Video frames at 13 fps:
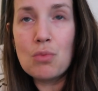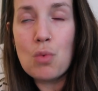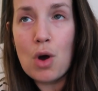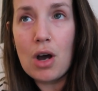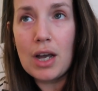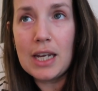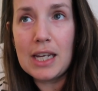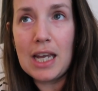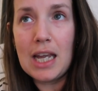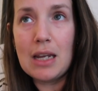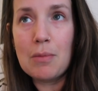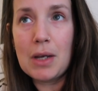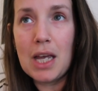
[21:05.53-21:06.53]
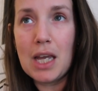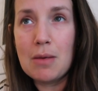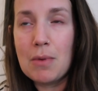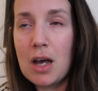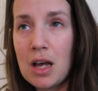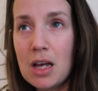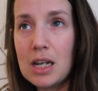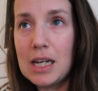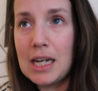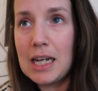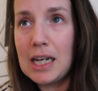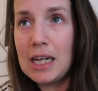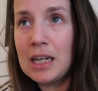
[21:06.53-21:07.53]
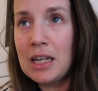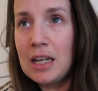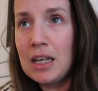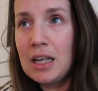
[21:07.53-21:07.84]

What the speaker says: why Gabe came early?